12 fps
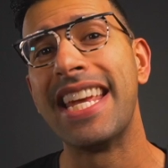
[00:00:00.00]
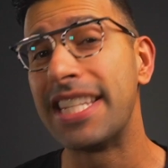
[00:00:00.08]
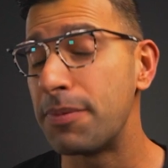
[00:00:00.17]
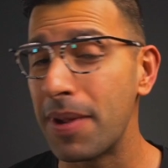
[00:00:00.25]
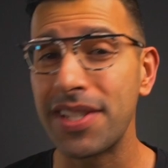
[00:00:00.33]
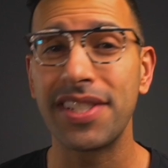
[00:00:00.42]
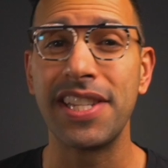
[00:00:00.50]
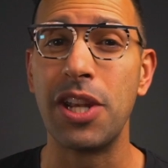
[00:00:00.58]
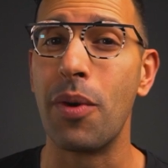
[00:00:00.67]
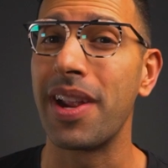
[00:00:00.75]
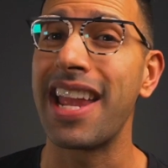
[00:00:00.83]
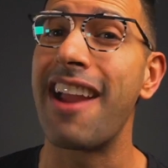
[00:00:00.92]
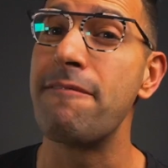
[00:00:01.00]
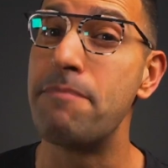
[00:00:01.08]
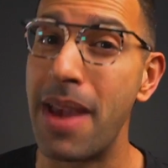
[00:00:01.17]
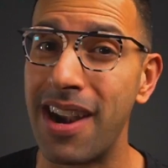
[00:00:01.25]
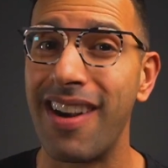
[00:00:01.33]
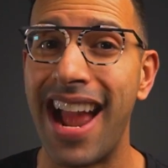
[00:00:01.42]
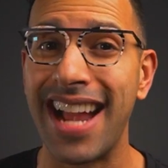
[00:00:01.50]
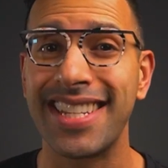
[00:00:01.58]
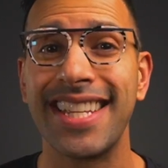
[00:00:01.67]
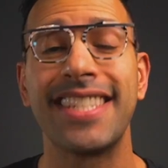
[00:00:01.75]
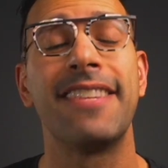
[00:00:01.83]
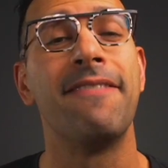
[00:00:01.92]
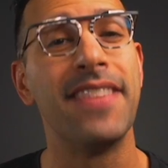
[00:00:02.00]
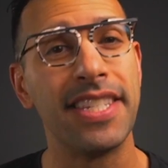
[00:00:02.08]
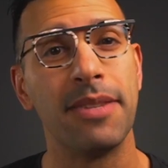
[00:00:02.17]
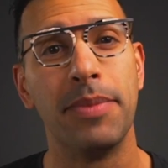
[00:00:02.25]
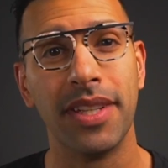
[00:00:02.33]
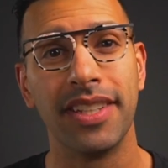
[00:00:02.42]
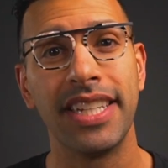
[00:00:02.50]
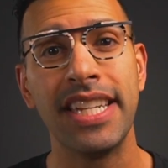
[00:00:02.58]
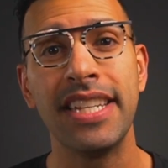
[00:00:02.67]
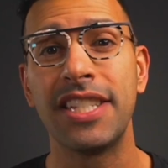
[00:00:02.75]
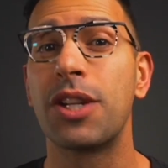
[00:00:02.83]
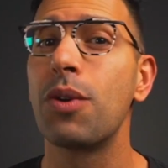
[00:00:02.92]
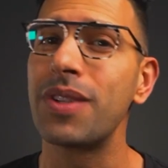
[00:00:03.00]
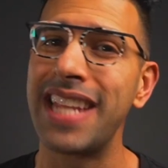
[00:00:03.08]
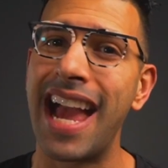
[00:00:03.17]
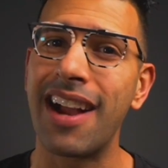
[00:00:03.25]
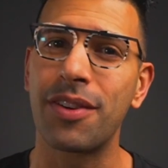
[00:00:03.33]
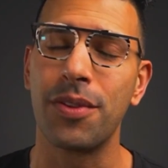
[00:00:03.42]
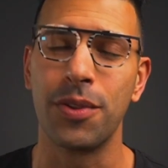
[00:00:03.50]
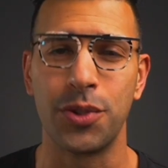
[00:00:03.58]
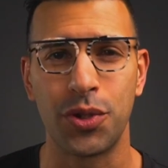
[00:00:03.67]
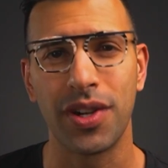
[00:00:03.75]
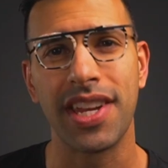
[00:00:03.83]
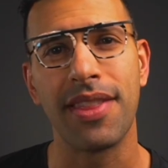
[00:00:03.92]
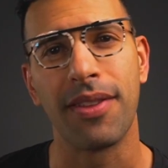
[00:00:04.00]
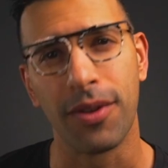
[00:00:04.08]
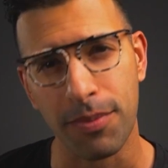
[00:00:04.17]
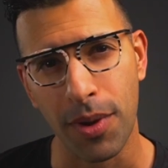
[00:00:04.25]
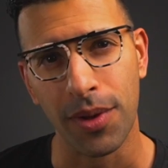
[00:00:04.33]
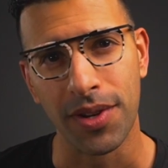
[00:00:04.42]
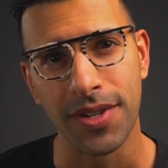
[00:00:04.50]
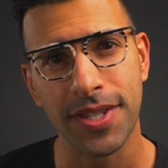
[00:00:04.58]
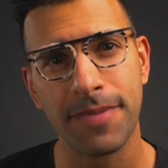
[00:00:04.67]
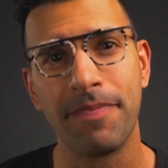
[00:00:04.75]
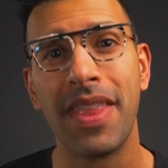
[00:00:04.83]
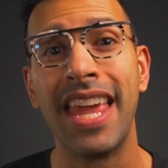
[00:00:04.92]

especially knowing I have better access and visibility to go tackle those tricky third molars.